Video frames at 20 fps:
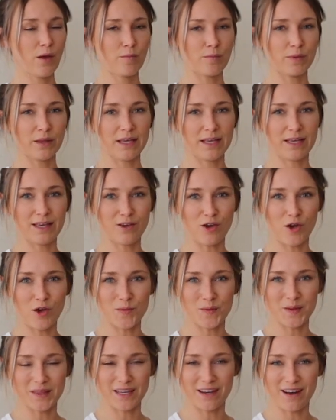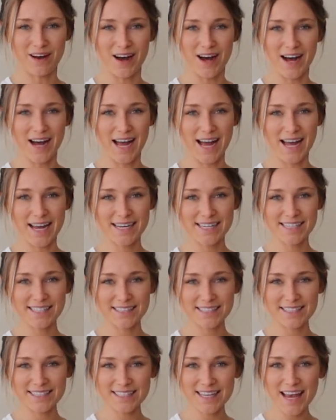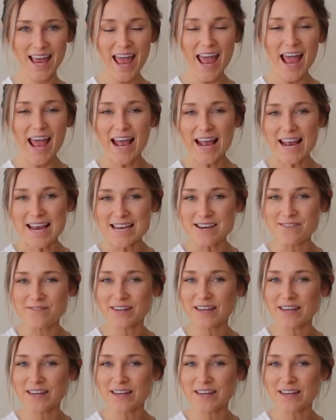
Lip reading: Blinking open the eyes. Even